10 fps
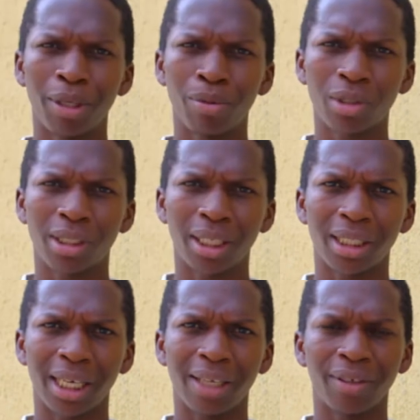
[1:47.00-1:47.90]
Imo State.
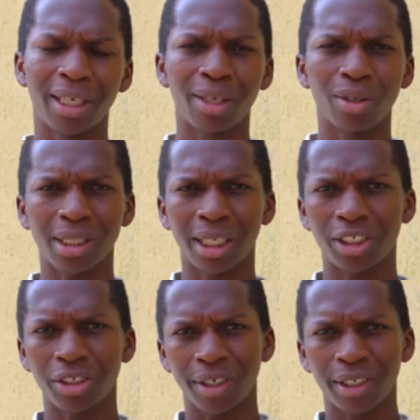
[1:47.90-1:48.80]
I live in Lagos,
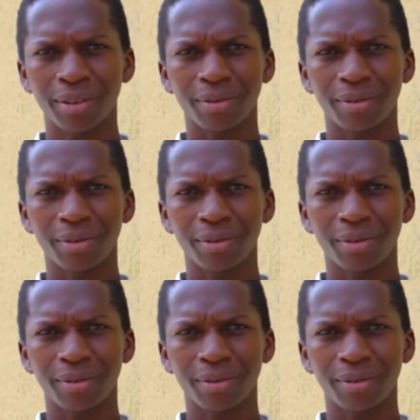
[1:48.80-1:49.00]
Nigeria.